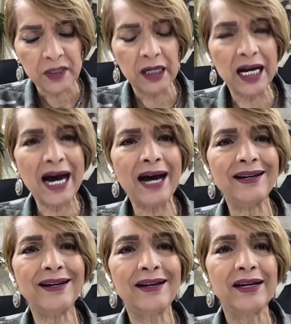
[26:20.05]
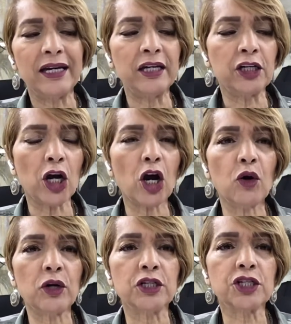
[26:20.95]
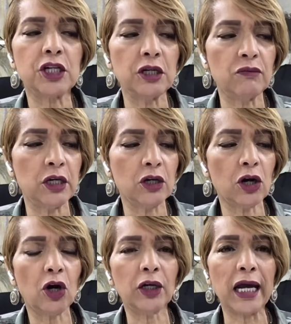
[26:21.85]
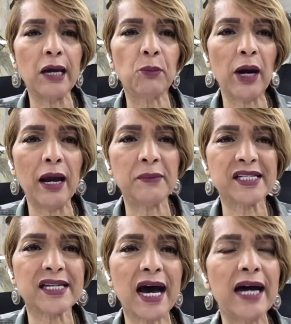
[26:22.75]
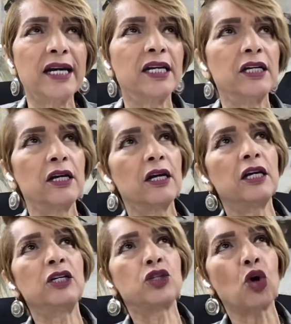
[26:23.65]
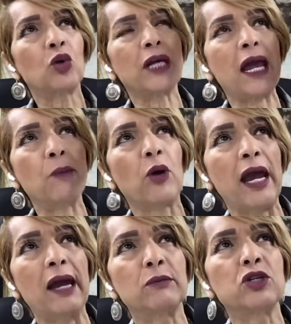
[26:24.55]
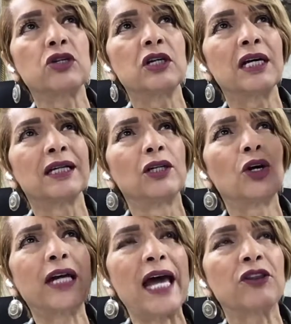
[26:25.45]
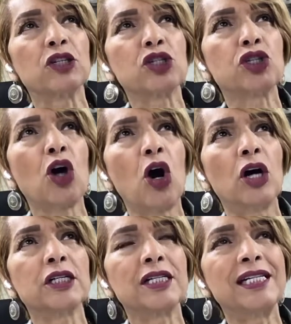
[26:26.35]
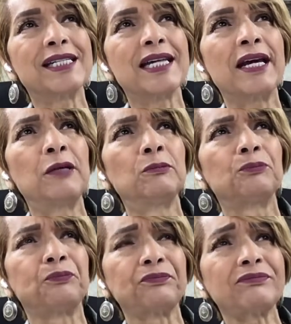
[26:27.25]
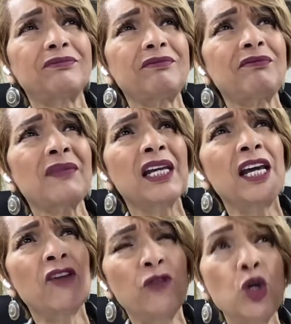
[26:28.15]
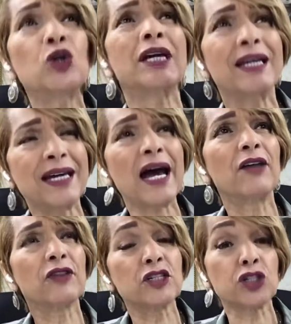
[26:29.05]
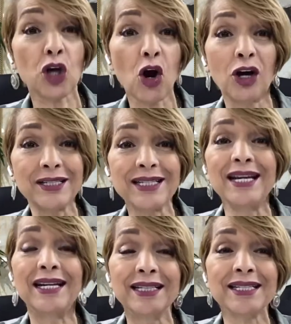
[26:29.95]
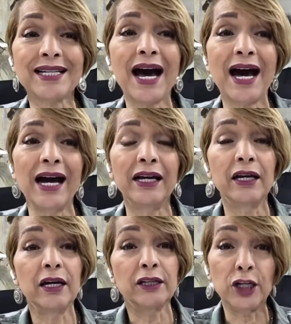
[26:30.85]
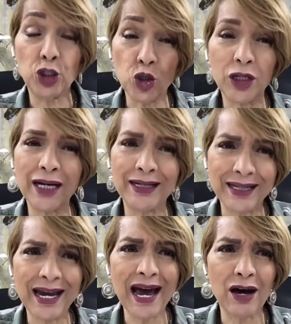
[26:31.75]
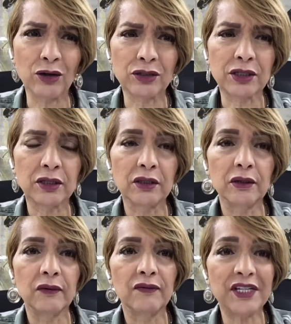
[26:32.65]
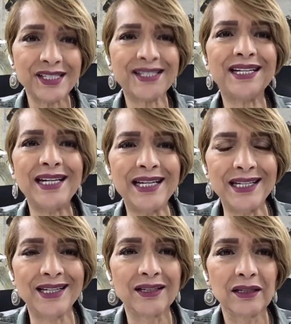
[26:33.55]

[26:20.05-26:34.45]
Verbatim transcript: God encouraged, he, he called Abraham aside and he, he told Abraham to look at the stars. And he said, If you can count the stars in the sky, then you can count the seed